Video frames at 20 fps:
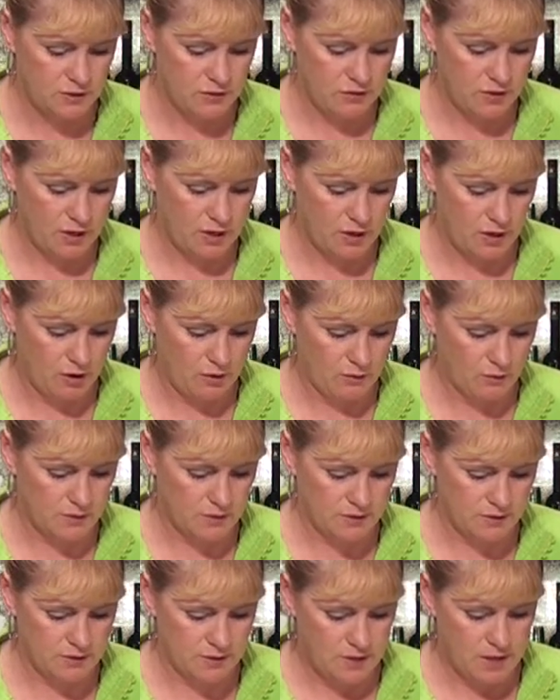They can
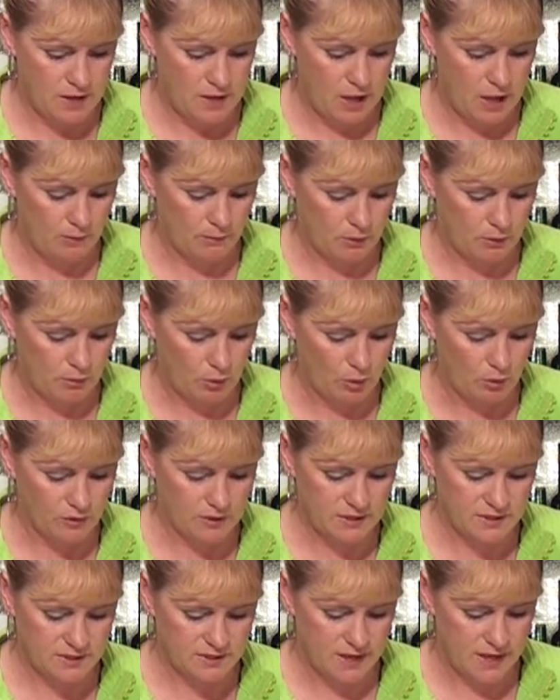always help you pull
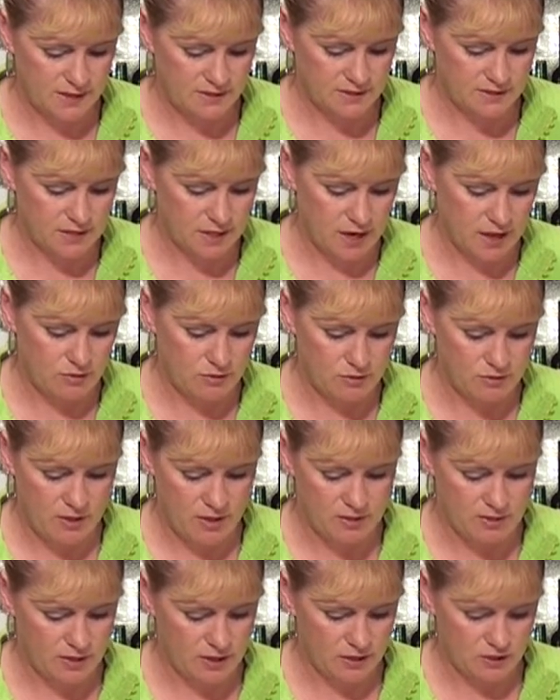these sides together.
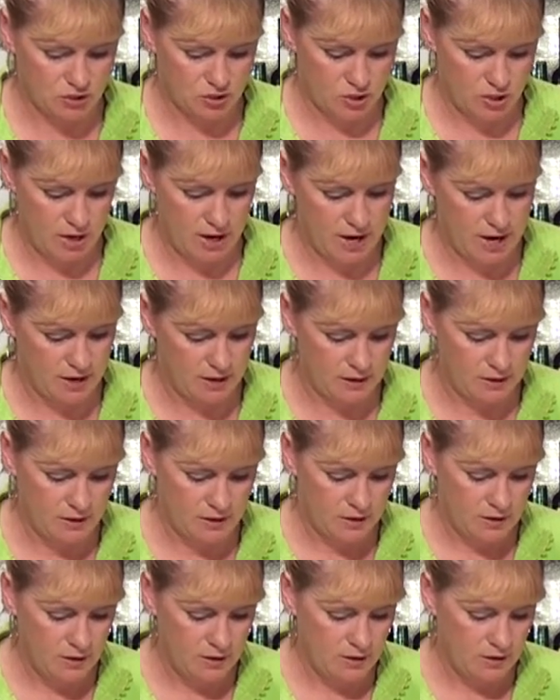They think it's great.
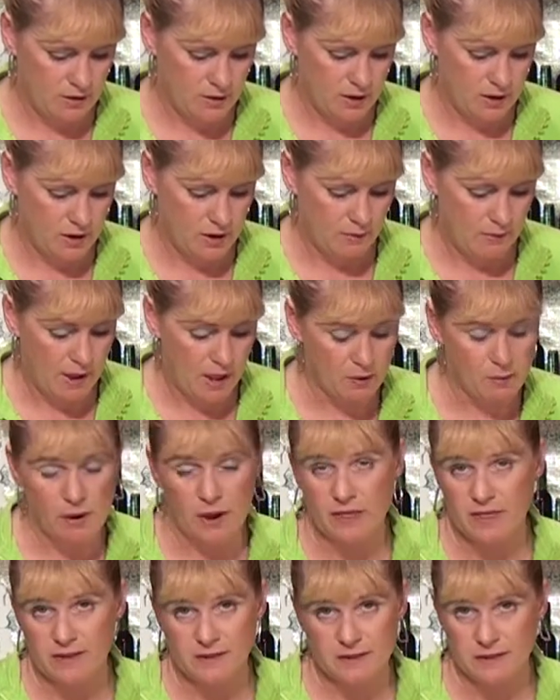And no matter
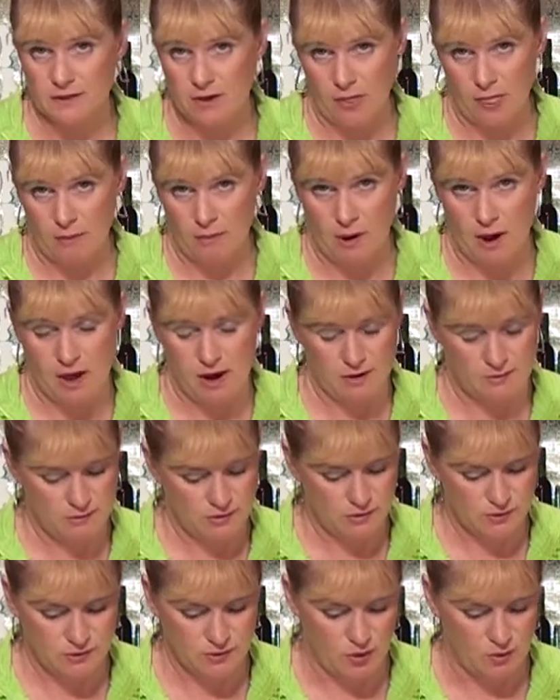what, this is on the
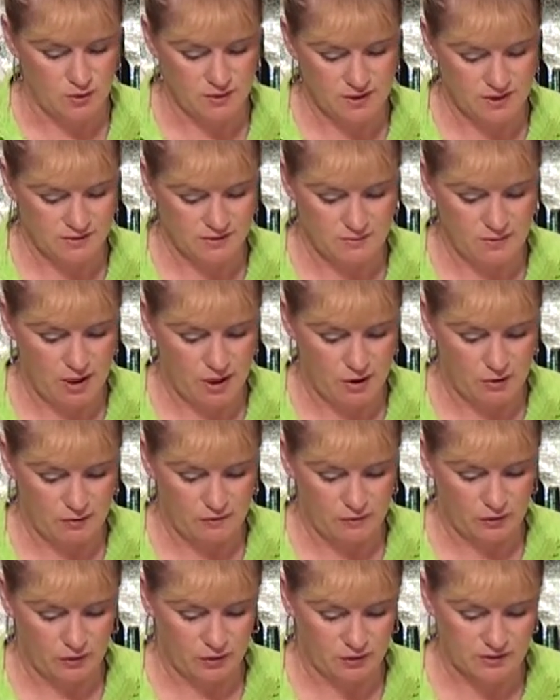bottom, so it doesn't matter
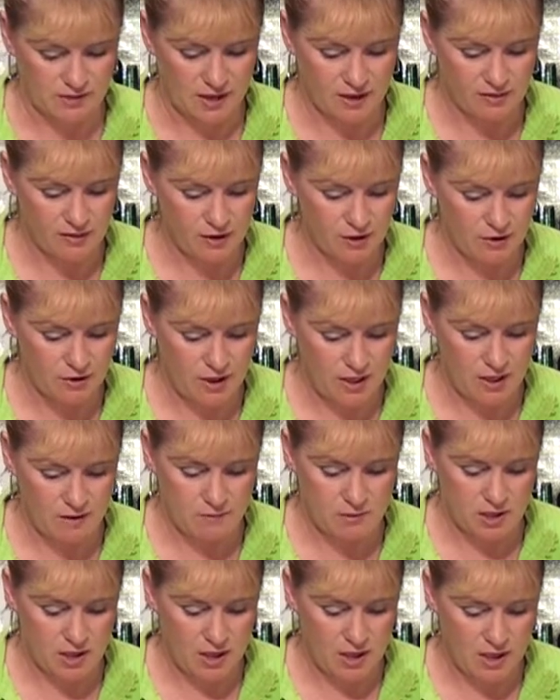if it looks ugly or
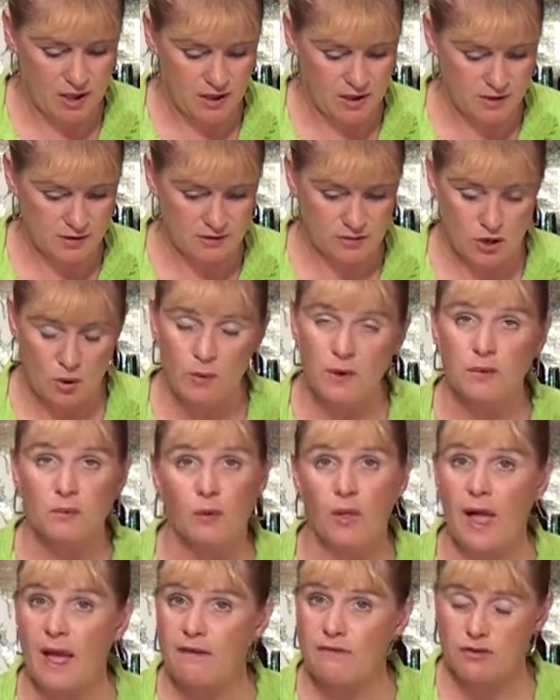not because no one
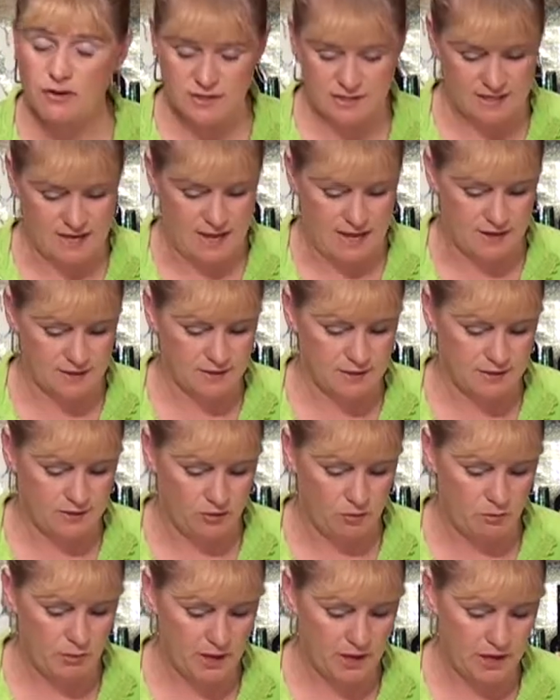will ever see it.
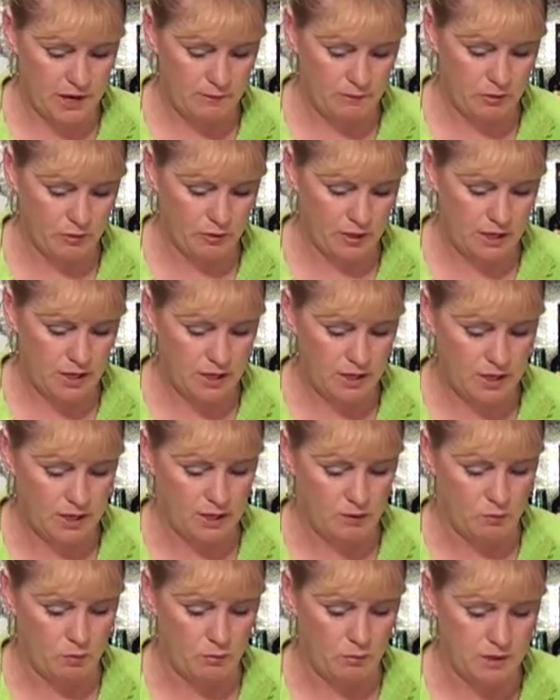They'll pick it up, they'll eat it,
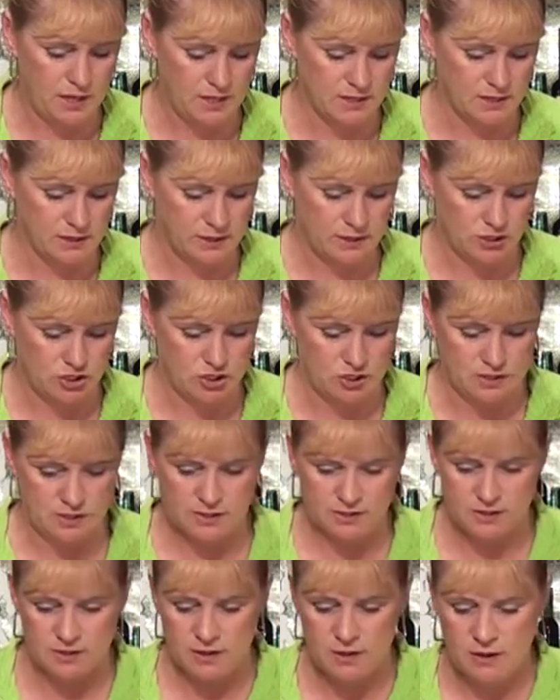and it will be
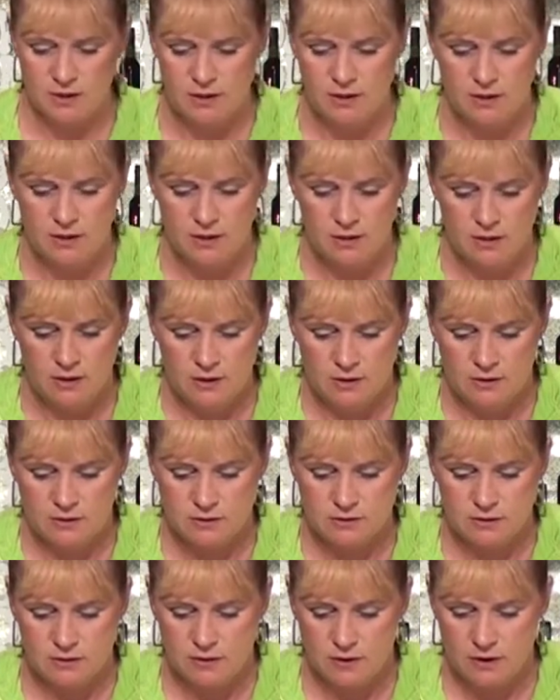delicious.
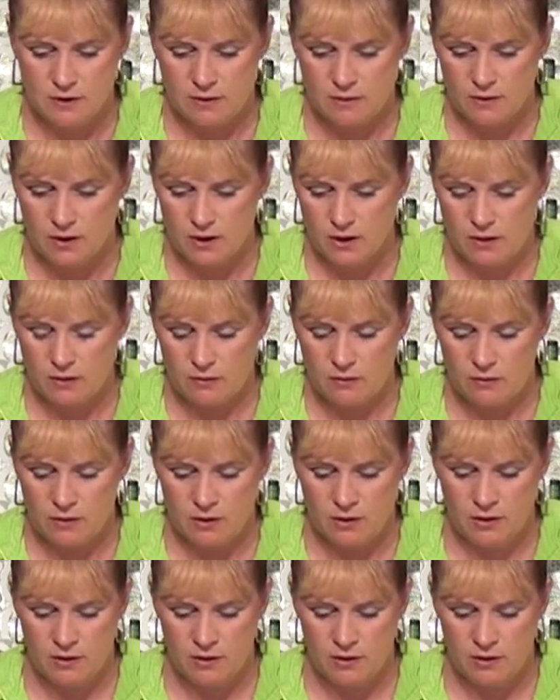There we go.